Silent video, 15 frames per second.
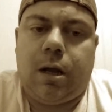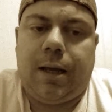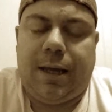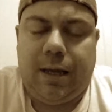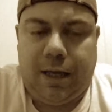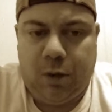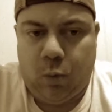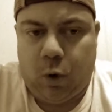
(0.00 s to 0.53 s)

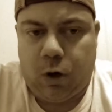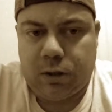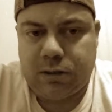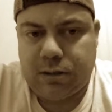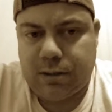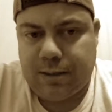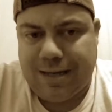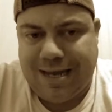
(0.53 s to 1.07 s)
He
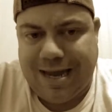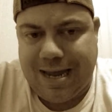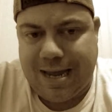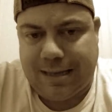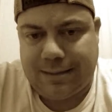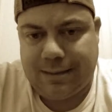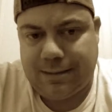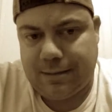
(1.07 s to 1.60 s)
walks, he
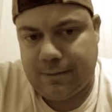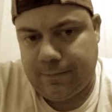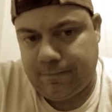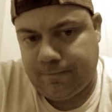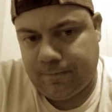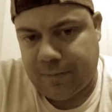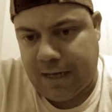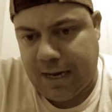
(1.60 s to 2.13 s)
hits
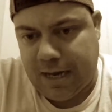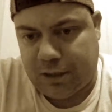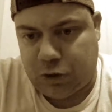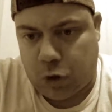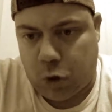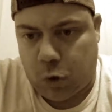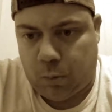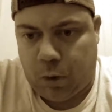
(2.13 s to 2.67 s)

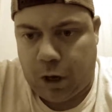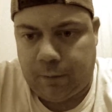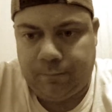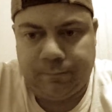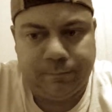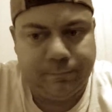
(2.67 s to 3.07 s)
a home run.